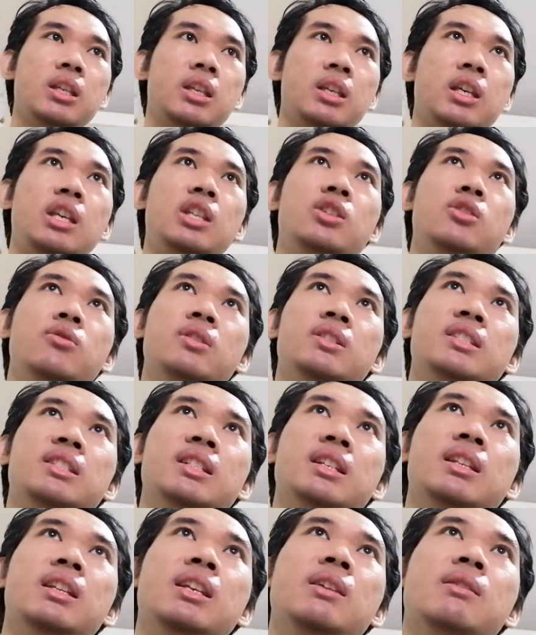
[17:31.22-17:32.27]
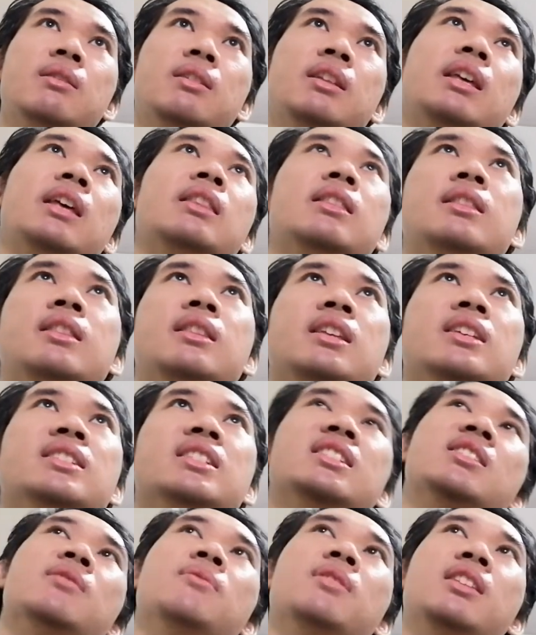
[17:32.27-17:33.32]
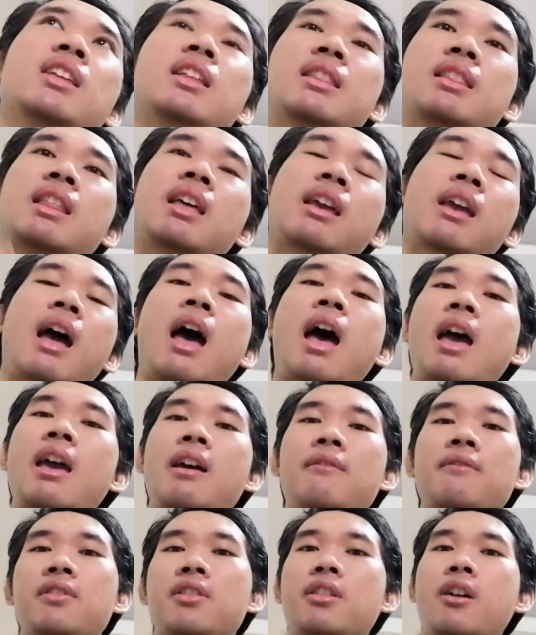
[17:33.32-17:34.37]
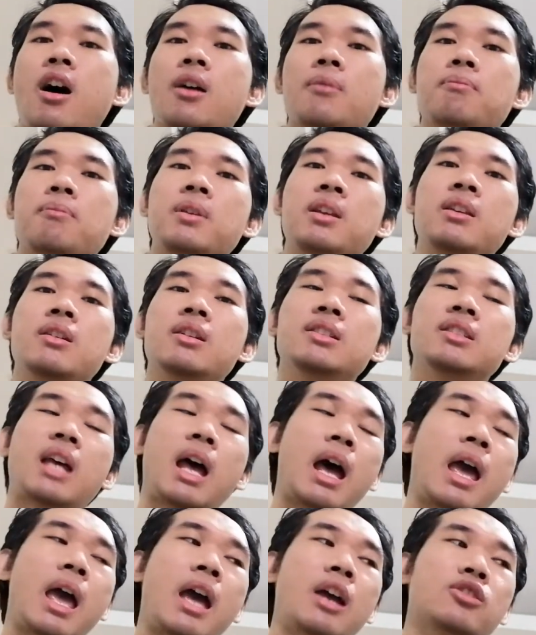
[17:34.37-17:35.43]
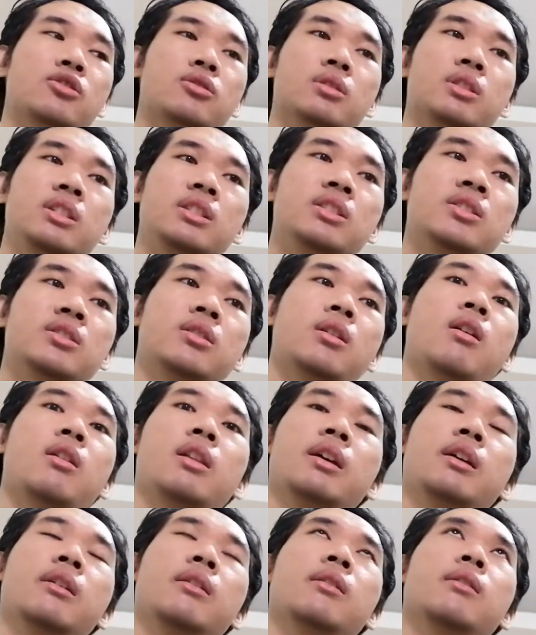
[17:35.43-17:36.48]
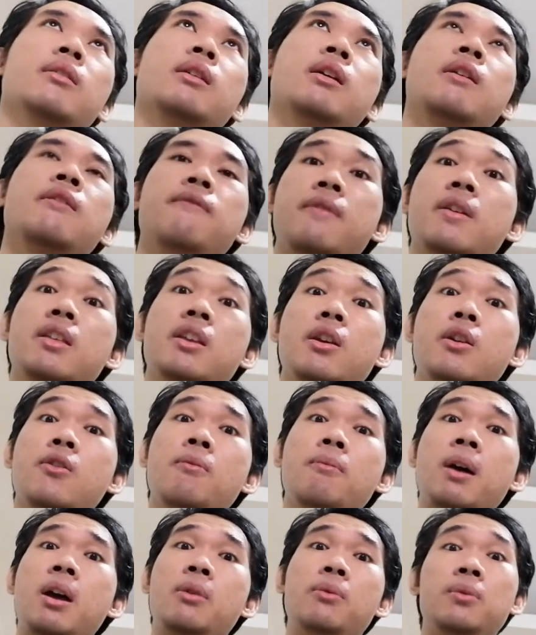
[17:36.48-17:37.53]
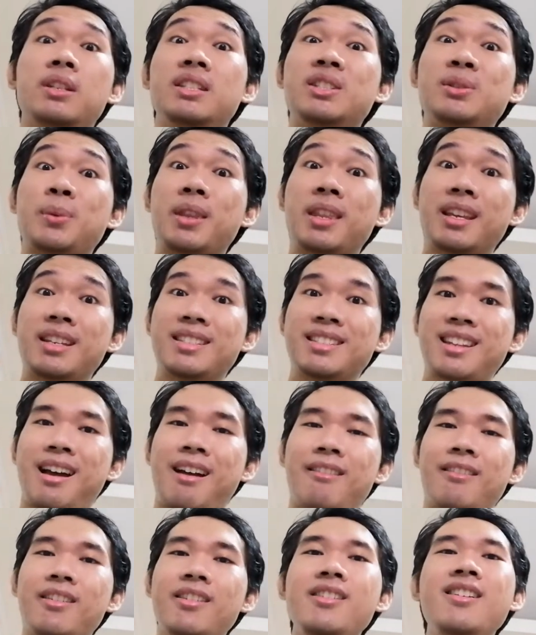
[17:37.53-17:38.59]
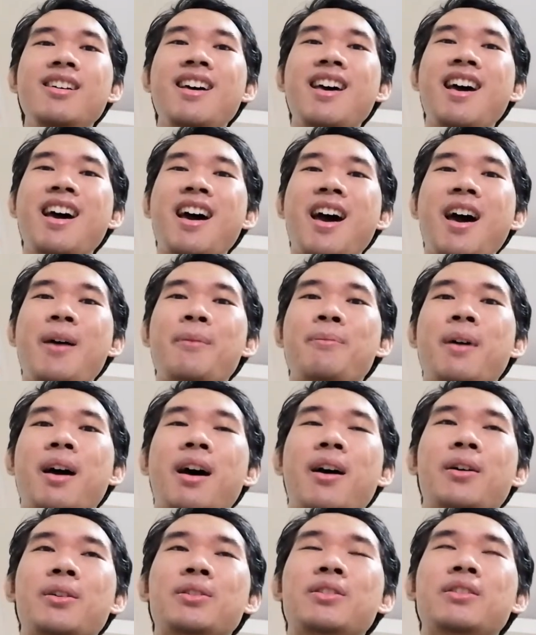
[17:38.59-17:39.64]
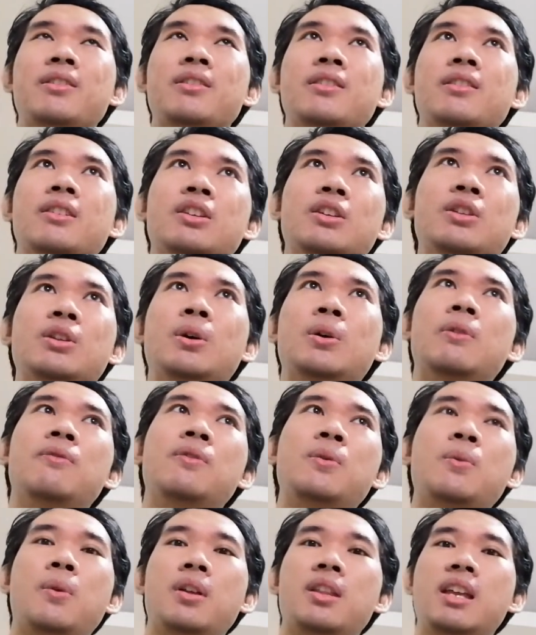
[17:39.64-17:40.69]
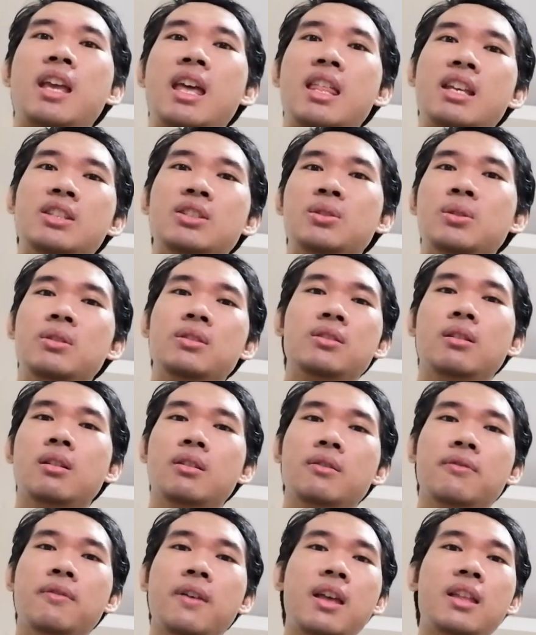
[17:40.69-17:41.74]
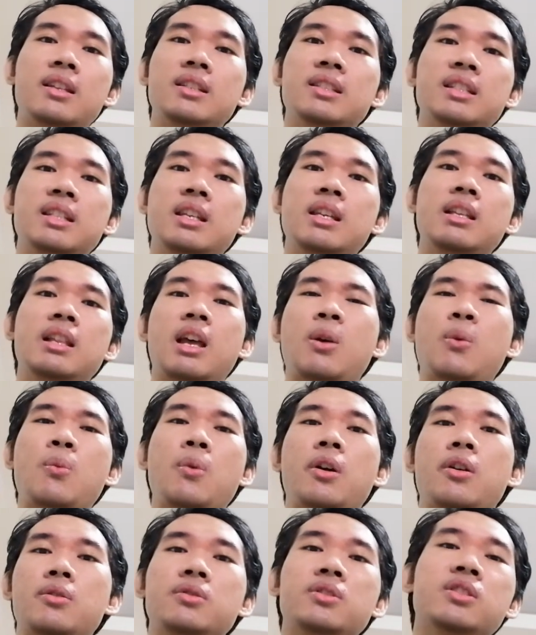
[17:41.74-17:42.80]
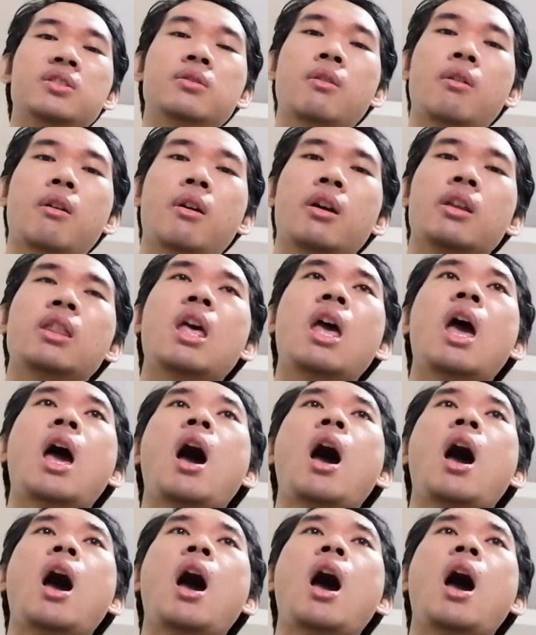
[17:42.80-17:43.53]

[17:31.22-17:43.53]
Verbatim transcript: interestingly, and this is something that like I have thought because I actually saw like a video by Reads with Kesara about uh, you know if you want to get into adult fantasy, like where to start.